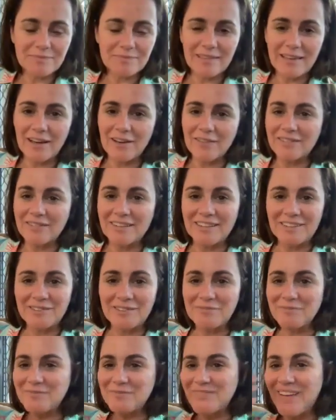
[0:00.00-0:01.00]
Love
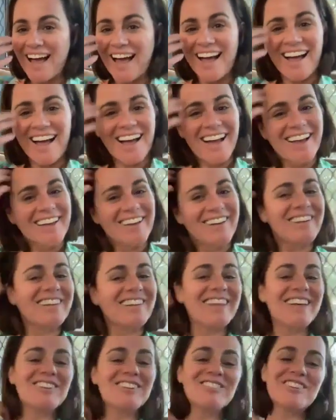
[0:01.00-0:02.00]
it. You're a
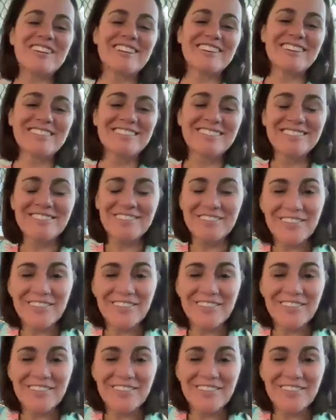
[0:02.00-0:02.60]
legend.